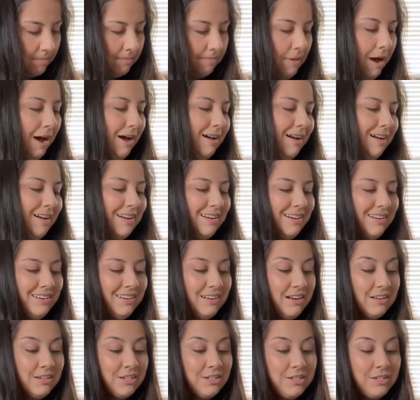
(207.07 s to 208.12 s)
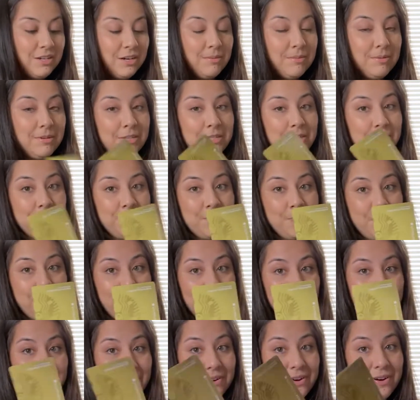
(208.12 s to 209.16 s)
My Starbucks
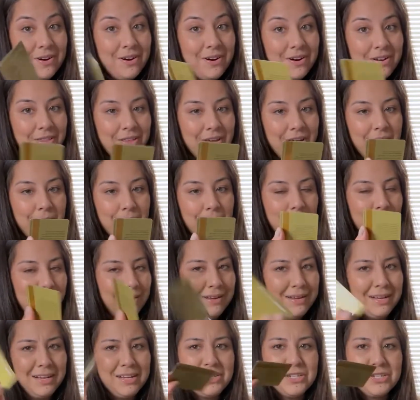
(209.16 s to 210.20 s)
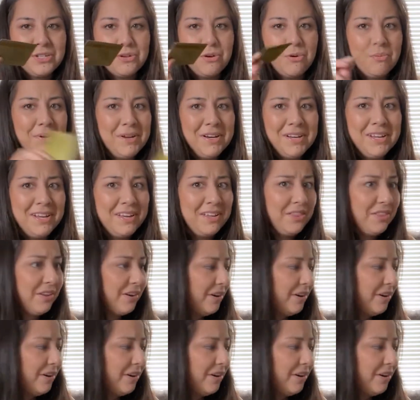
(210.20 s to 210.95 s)
reward card that probably has no money in